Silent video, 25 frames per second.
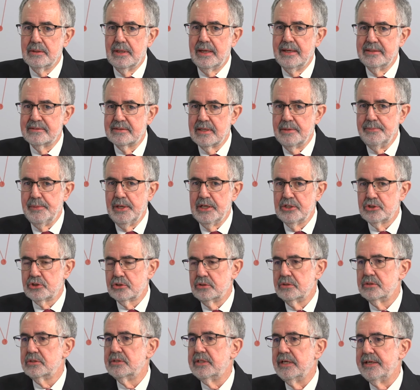as I
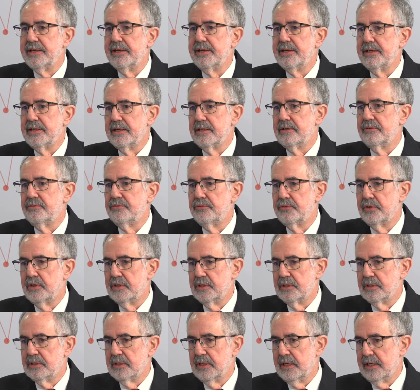mentioned, they have
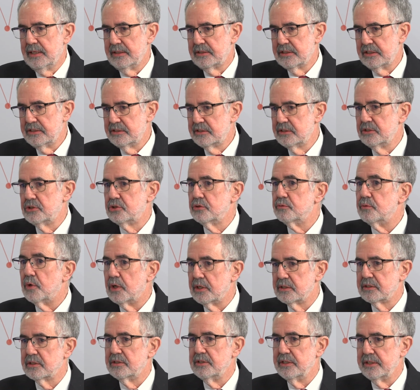electricity,
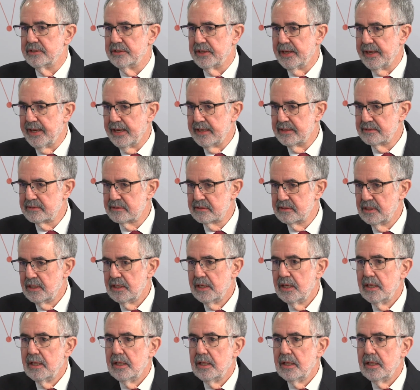water and gas,